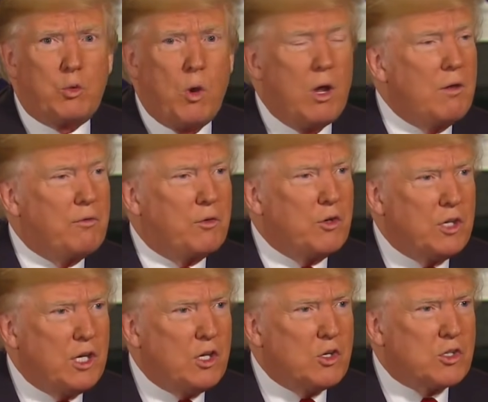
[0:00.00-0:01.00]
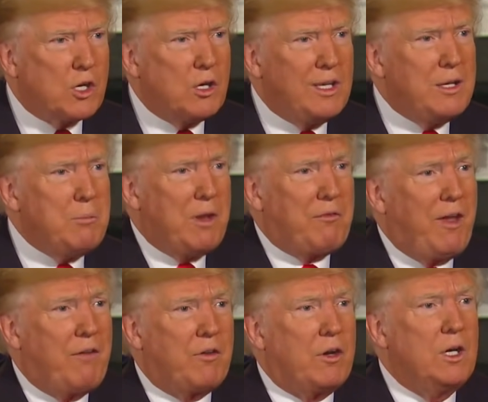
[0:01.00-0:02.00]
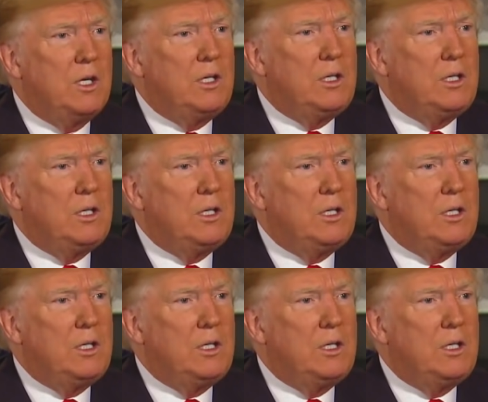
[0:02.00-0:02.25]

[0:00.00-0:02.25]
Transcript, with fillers: like 12, 13 years ago, he did me a favor.